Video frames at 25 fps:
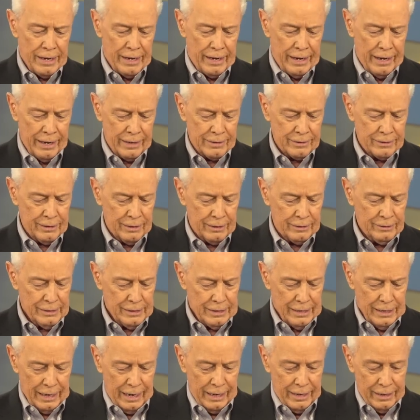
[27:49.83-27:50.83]
And uh,
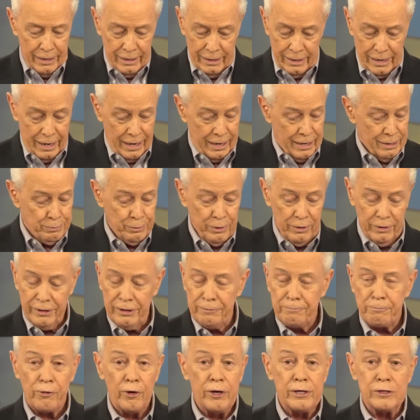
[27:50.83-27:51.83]
I
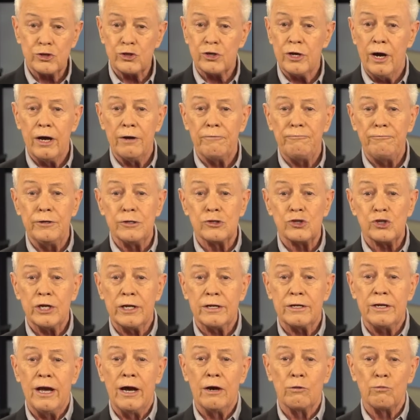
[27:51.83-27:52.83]
believe, praise God, if you
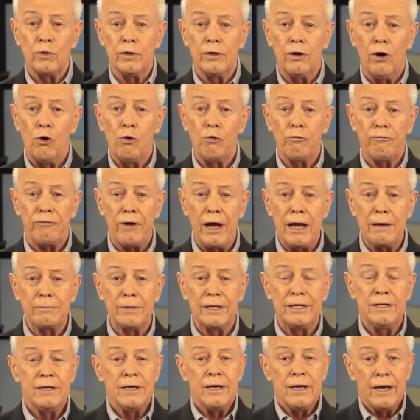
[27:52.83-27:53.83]
sit down with the whole
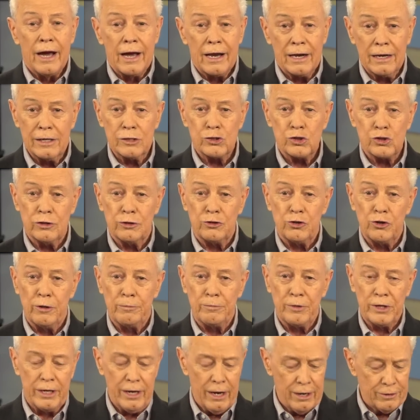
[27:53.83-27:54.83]
family and listen to
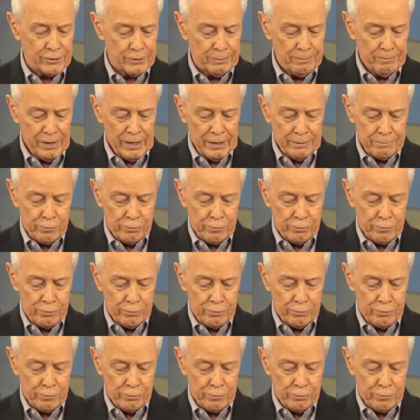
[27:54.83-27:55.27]
them together,